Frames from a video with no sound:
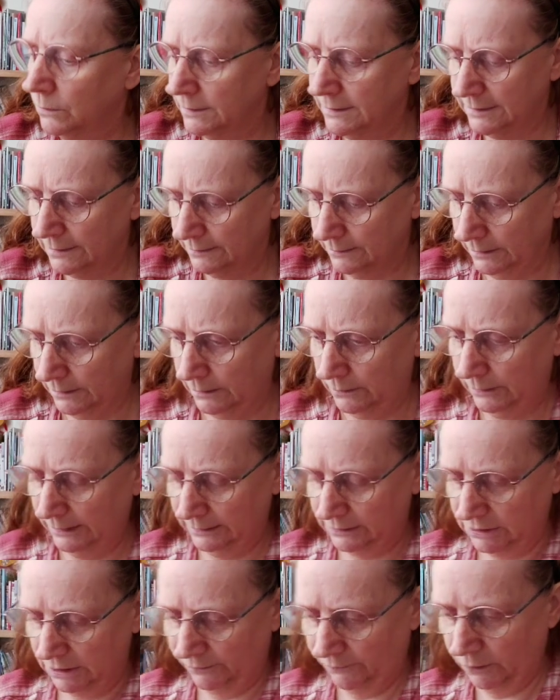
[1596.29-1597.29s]
oh, was it,
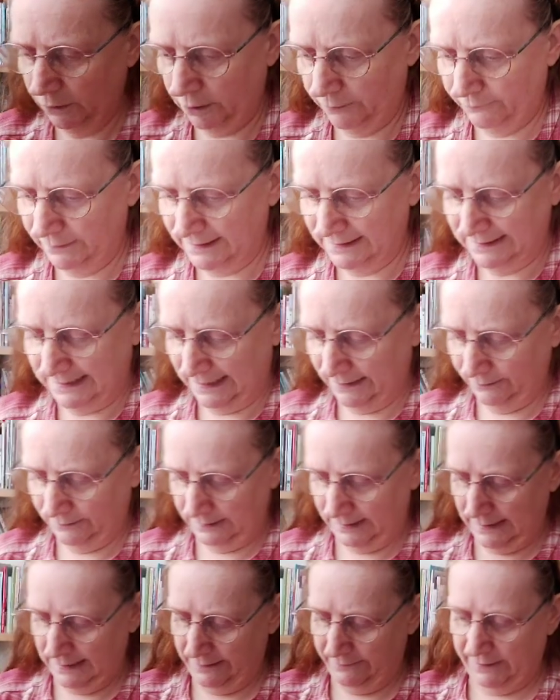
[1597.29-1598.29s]
oh, actually I've got her written
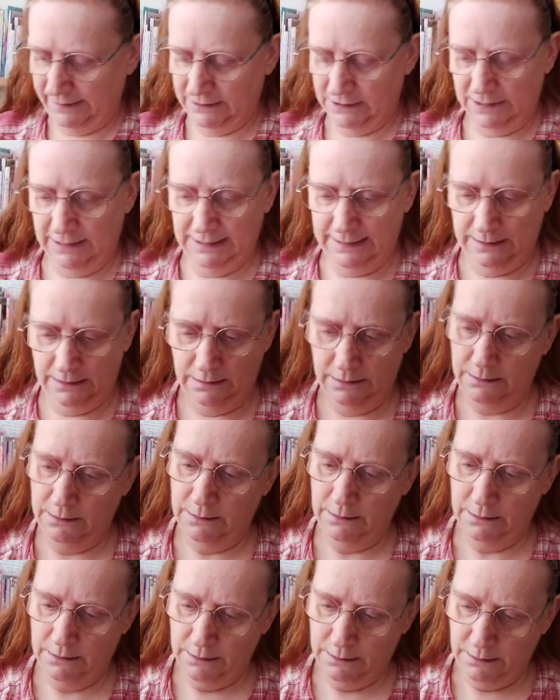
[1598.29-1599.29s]
down here actually,
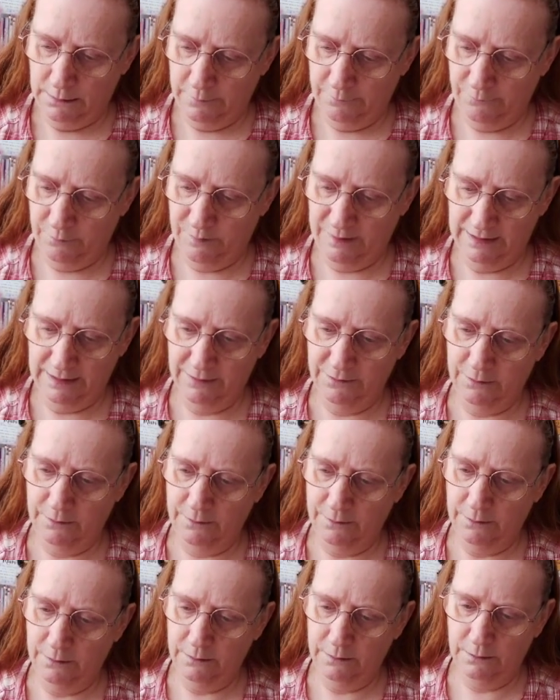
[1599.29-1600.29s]
from
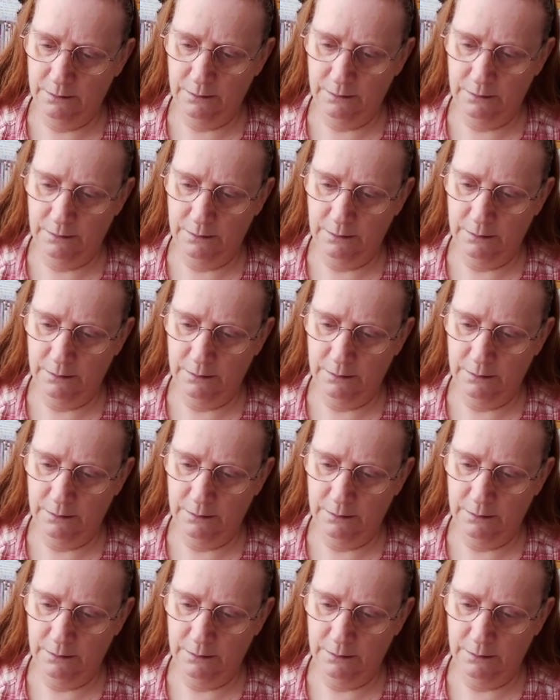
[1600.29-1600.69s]
another,